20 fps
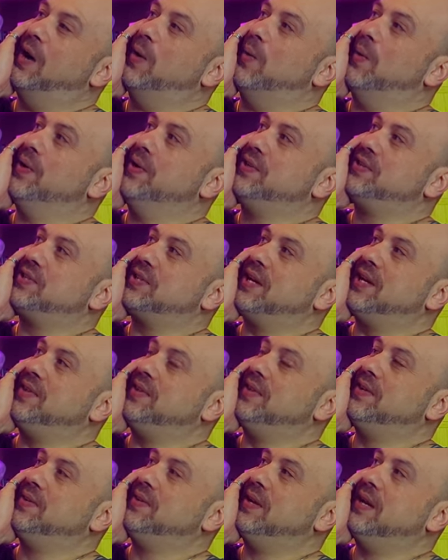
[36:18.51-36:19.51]
I want to say
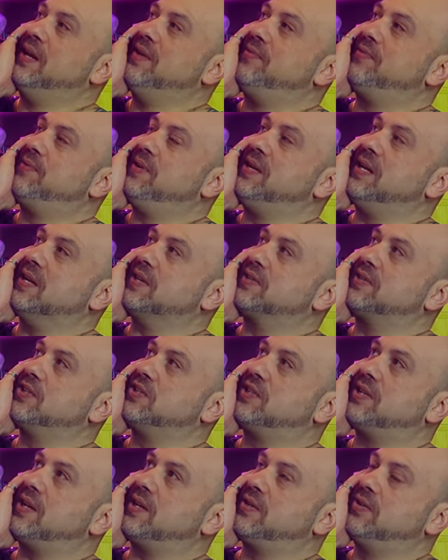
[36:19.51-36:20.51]
then if he gets a
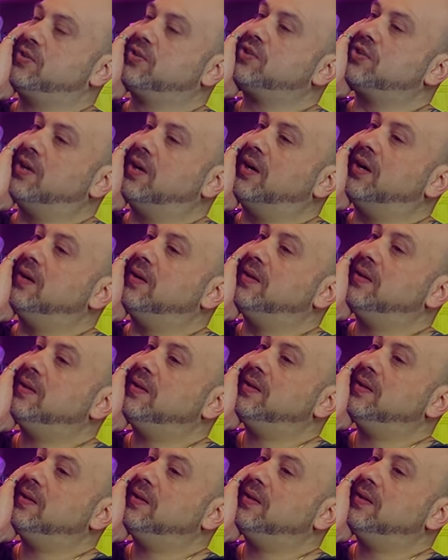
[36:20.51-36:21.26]
second shot,